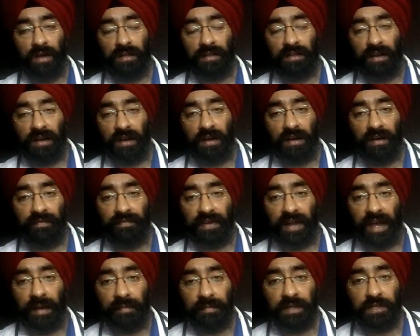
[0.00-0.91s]
The nerve
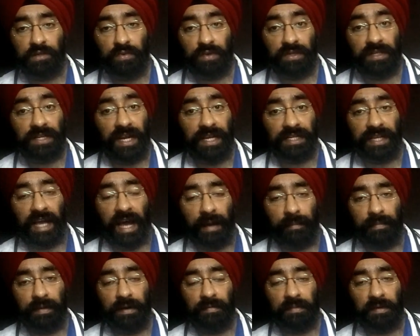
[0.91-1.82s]
damage which has
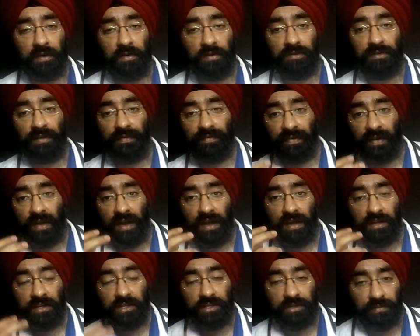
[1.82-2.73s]
happened because of
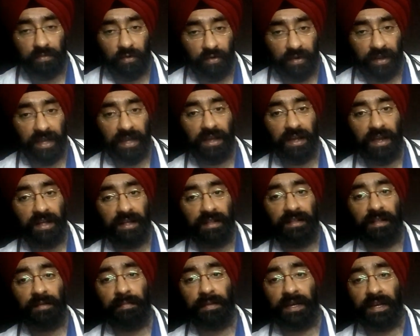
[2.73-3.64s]
smoking,
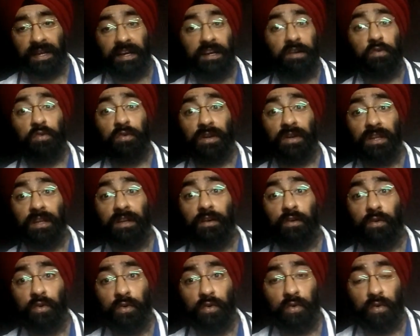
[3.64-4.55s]
they begin to
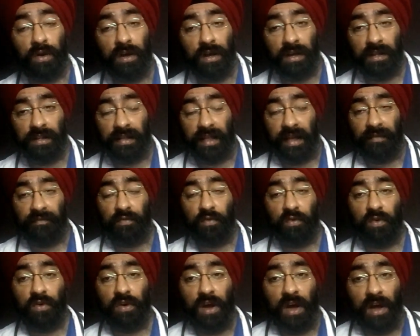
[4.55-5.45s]
regrow.
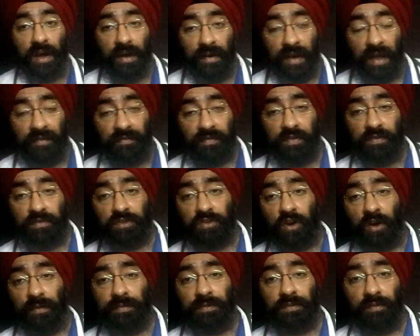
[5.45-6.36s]
Therefore, if you
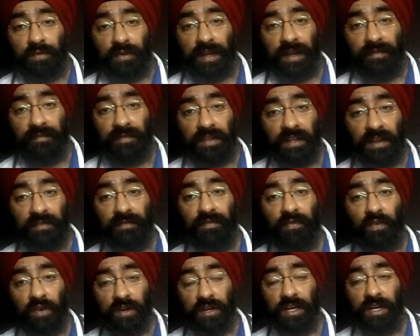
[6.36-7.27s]
stop smoking, within
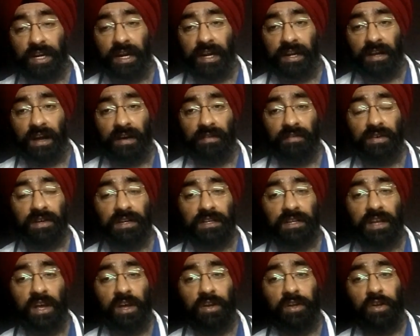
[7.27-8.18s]
48
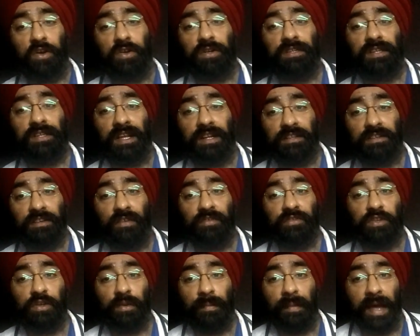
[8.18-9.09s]
hours, your sense of
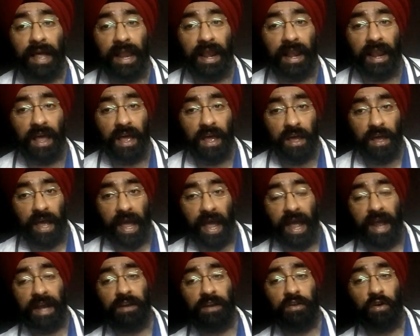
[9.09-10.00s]
smell
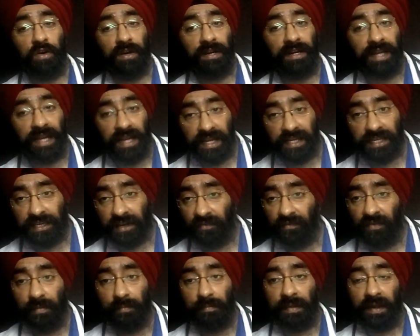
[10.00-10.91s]
and your taste
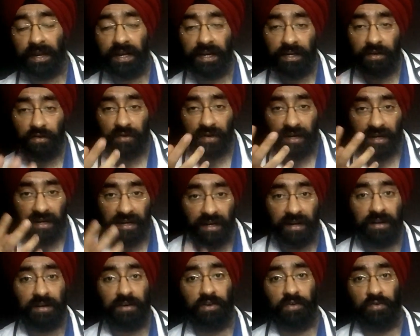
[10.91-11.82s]
will begin to
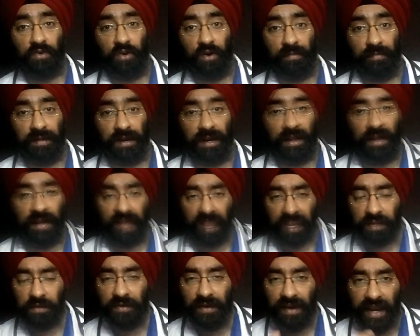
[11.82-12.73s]
return to normal,
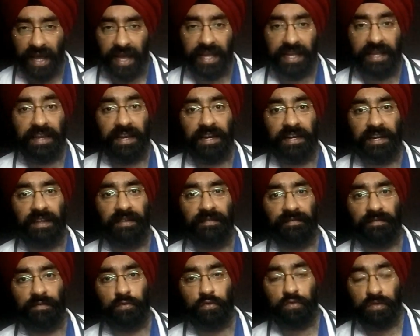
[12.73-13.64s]
and you like eating
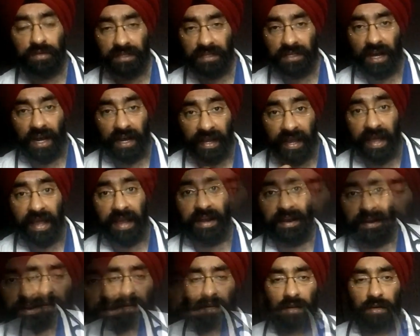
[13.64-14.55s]
foods
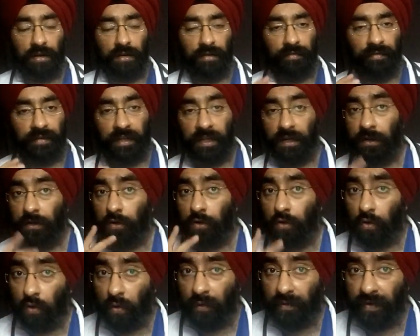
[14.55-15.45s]
again. Within
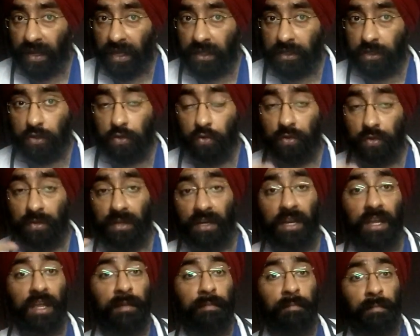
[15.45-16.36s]
2 weeks to
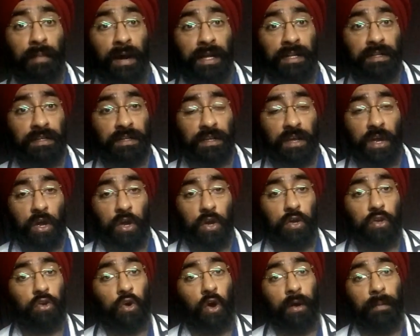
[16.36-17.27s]
3 months,
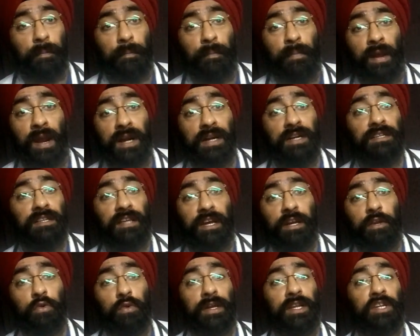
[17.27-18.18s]
your blood
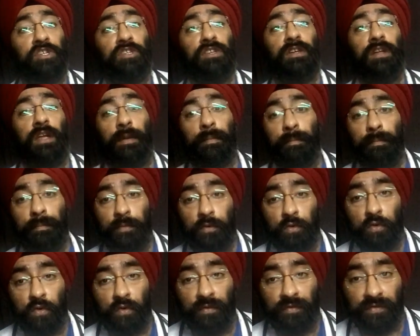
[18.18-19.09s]
circulation
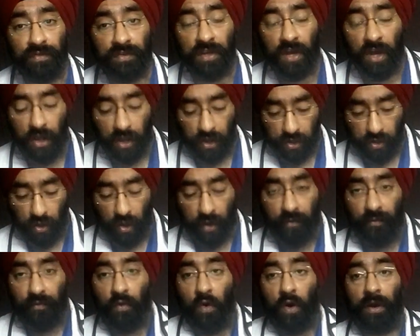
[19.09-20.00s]
improves.
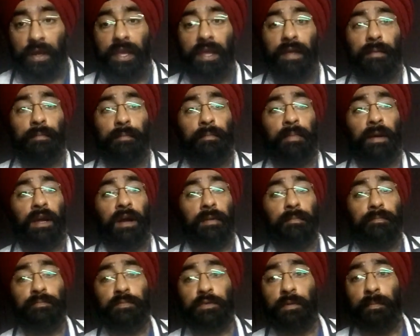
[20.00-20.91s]
Your walking
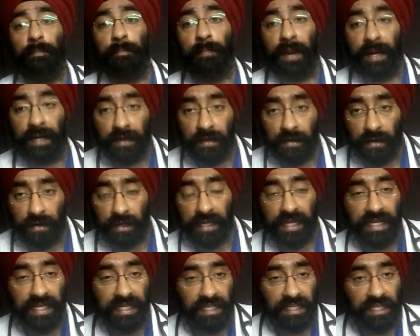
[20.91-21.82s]
becomes better,
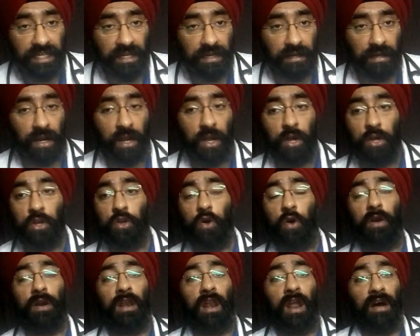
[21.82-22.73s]
easier.
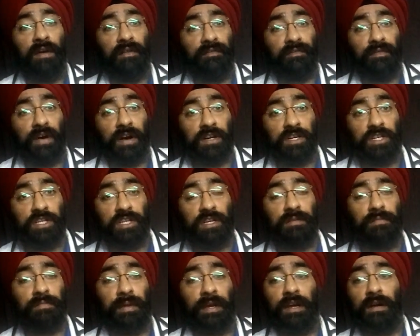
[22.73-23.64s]
Your lung
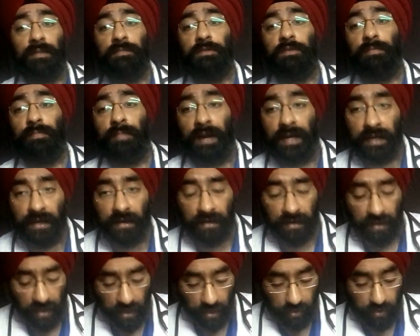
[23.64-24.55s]
function becomes
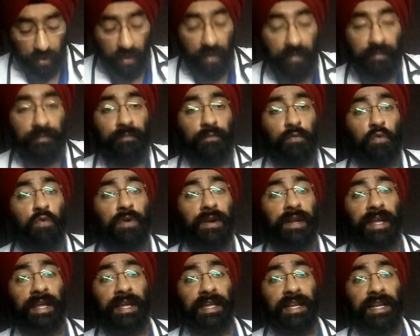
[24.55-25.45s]
better. Your wound
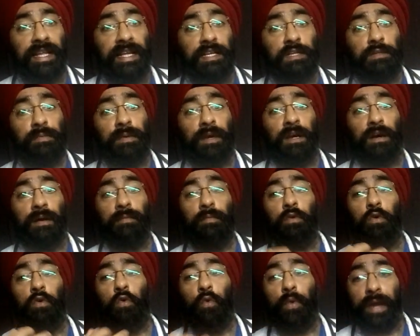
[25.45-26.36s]
healings
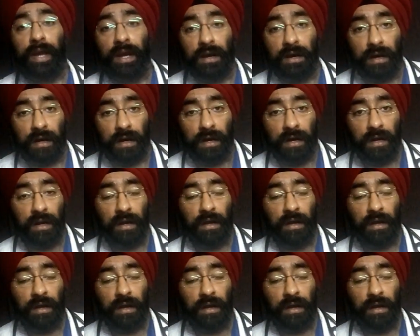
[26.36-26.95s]
become quicker.